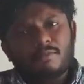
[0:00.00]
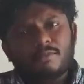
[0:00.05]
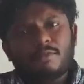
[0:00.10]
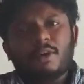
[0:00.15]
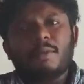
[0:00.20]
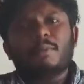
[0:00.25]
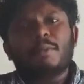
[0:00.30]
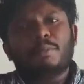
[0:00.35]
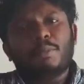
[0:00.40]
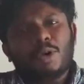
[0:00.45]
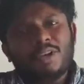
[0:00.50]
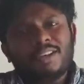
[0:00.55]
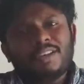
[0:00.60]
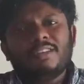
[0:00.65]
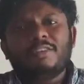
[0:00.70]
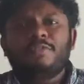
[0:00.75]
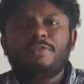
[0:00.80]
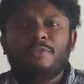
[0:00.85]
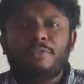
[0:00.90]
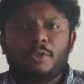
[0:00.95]
From the point
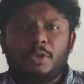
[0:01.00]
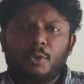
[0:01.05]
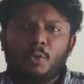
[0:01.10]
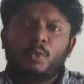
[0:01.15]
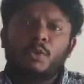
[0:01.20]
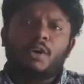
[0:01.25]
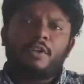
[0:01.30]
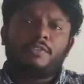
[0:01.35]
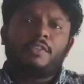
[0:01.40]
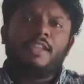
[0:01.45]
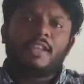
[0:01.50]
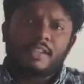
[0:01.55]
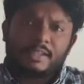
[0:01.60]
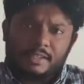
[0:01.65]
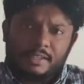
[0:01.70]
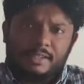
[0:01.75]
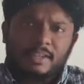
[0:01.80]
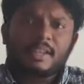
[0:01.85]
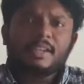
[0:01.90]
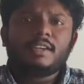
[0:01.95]
of view of that
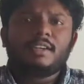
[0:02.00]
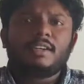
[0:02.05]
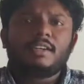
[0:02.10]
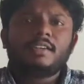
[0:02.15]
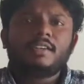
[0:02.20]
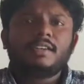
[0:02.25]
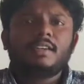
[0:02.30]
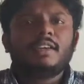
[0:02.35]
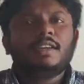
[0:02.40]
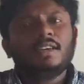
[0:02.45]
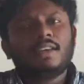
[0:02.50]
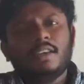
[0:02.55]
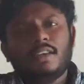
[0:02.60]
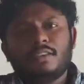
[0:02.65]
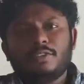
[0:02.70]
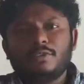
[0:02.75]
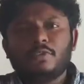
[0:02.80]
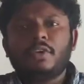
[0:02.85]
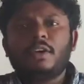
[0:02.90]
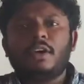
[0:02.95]
conductor,
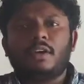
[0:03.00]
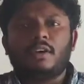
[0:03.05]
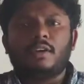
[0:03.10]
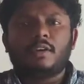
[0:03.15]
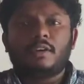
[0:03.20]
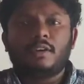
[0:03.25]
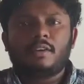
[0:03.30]
it's fair.